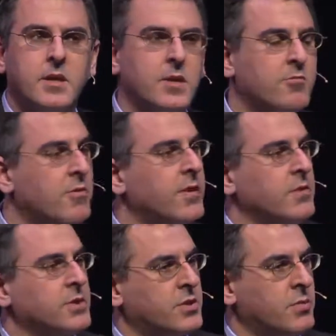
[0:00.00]
that
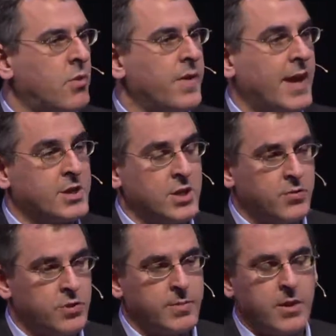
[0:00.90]
reveals to them what they actually
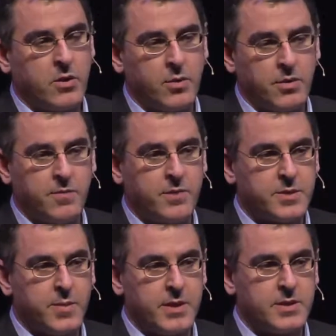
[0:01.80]
thought about God in the
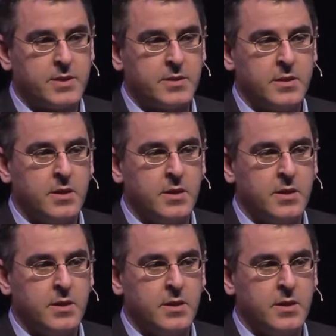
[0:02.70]
first place.